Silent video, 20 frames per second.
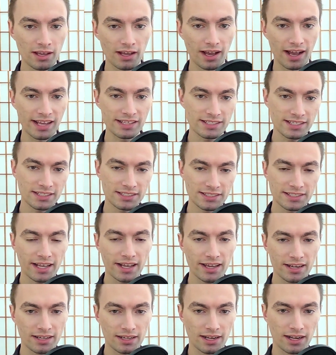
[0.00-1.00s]
As an
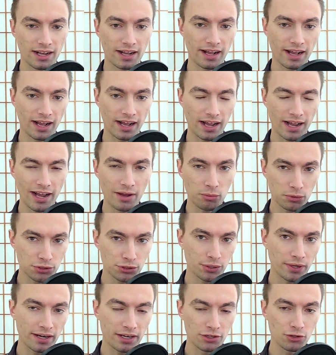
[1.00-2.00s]
aside, I will
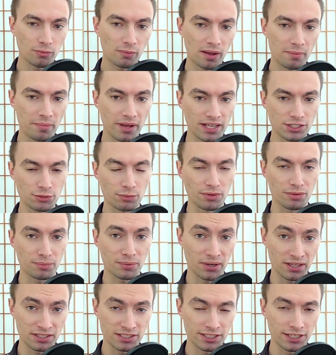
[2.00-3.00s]
try to do my best with
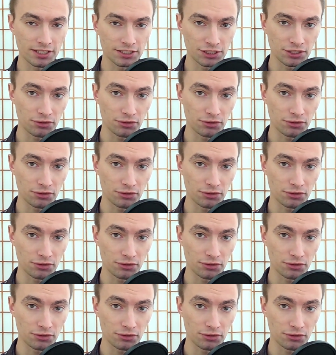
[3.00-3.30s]
pronunciation